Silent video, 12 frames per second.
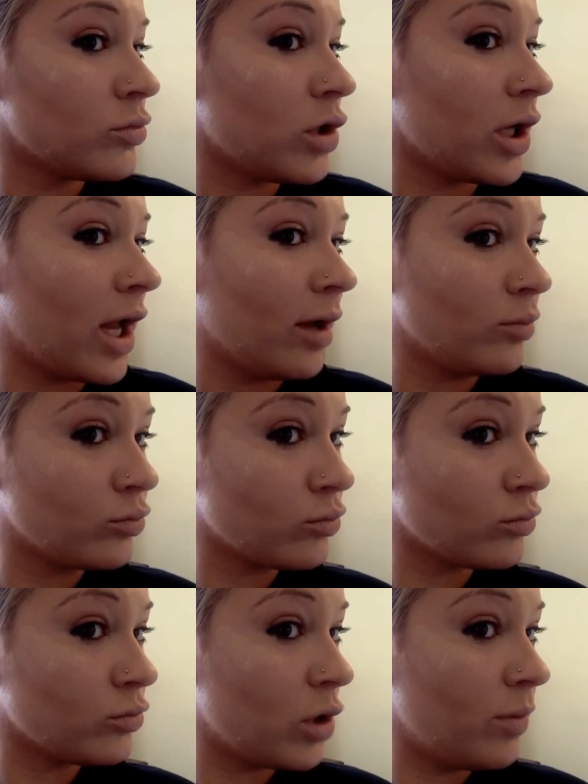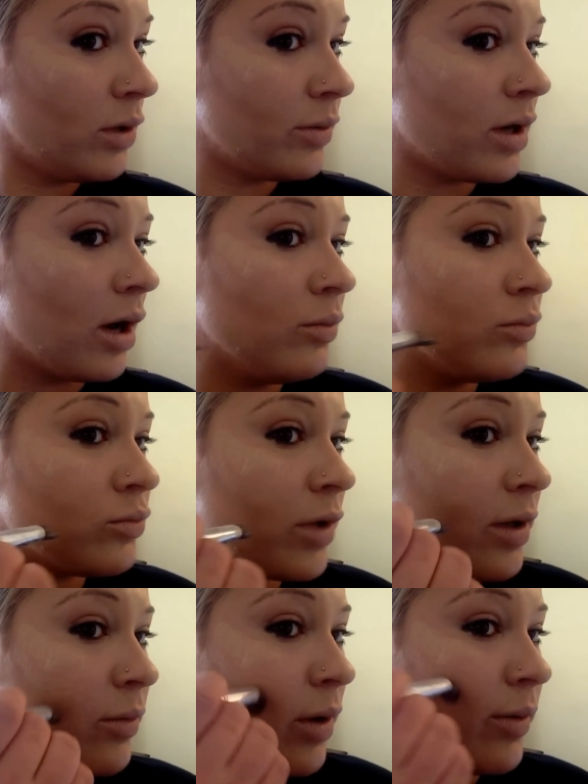Look at that. Nobody would know.
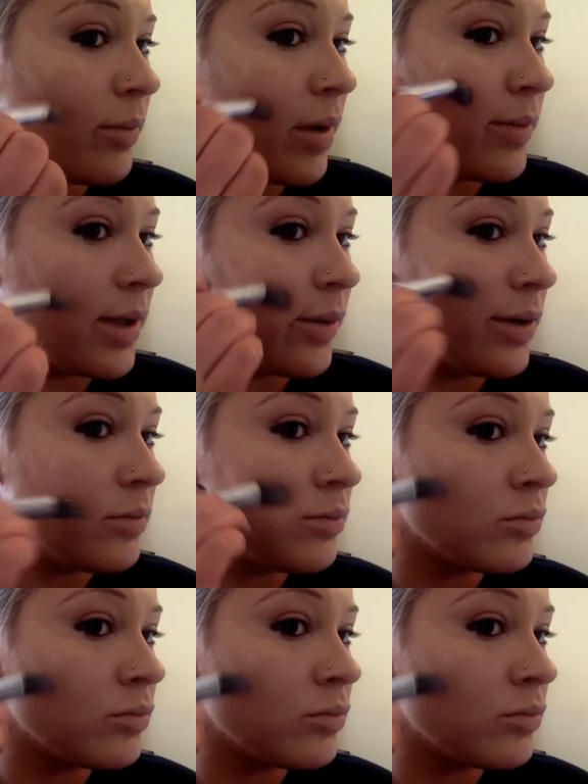Wait, maybe they would.